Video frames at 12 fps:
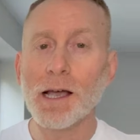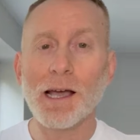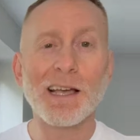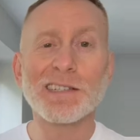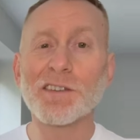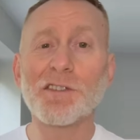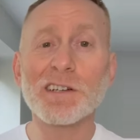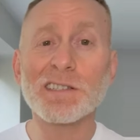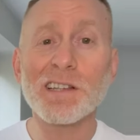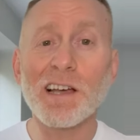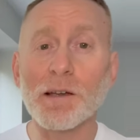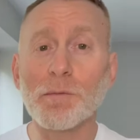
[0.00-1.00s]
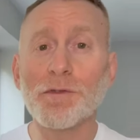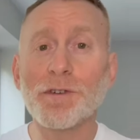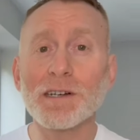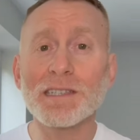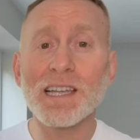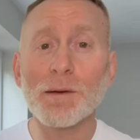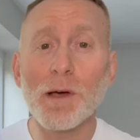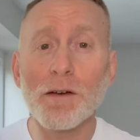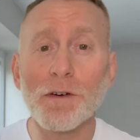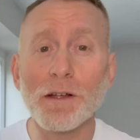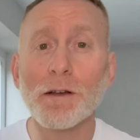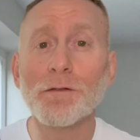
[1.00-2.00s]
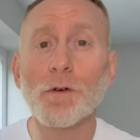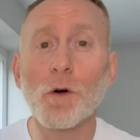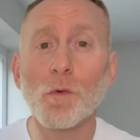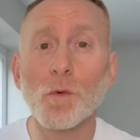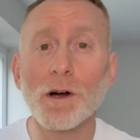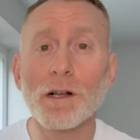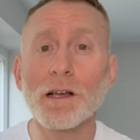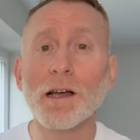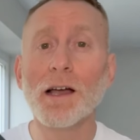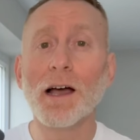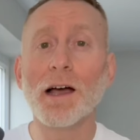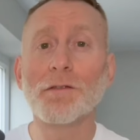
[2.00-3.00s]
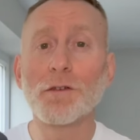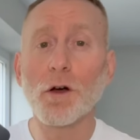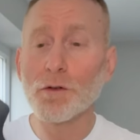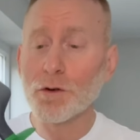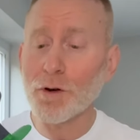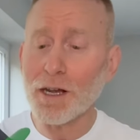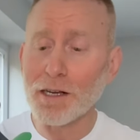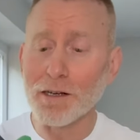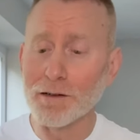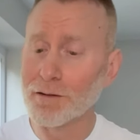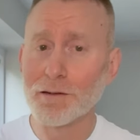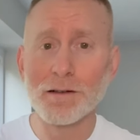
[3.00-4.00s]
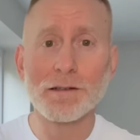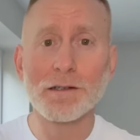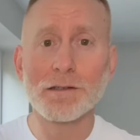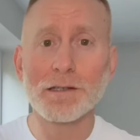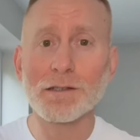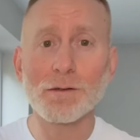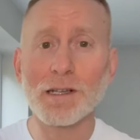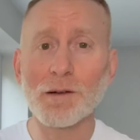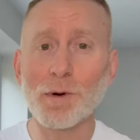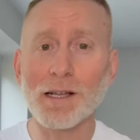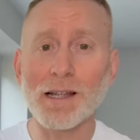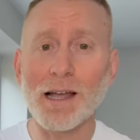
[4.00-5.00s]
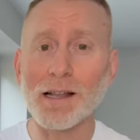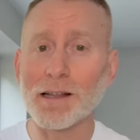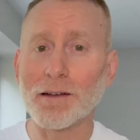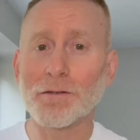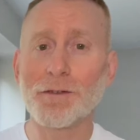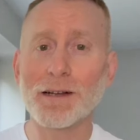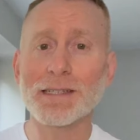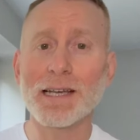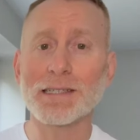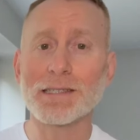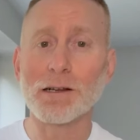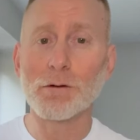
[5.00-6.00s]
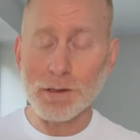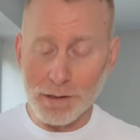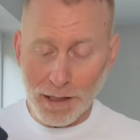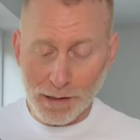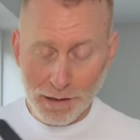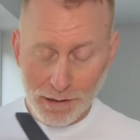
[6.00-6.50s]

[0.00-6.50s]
It's the first time ever the Volwork have gone green, just to celebrate that. Fantastic, look at that.